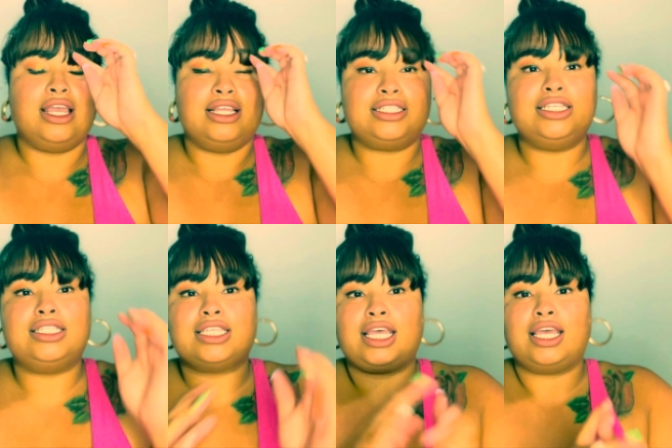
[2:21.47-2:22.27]
She
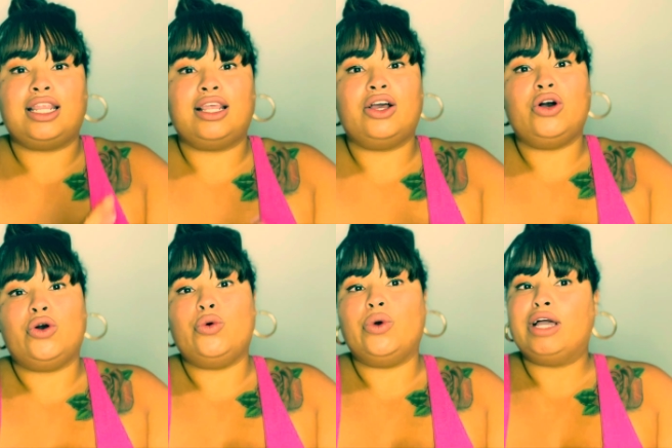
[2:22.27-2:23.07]
said, oh,
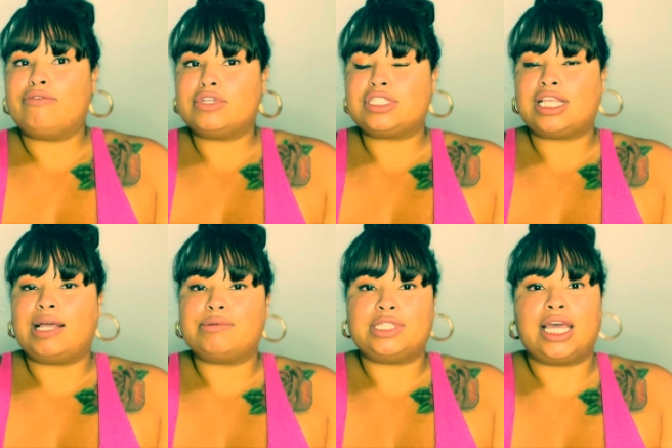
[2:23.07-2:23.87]
whoever
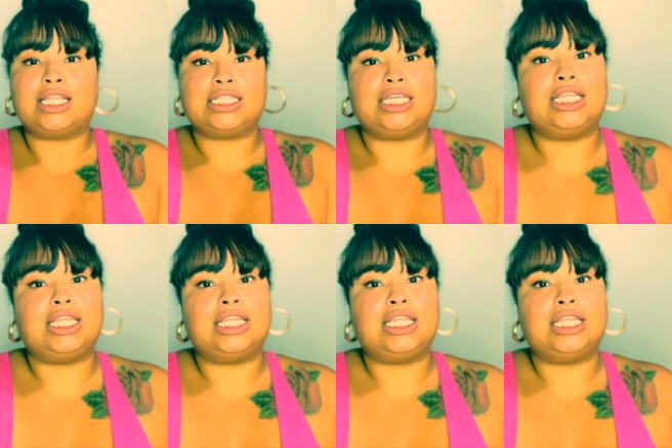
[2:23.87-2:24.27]
slaps Natalie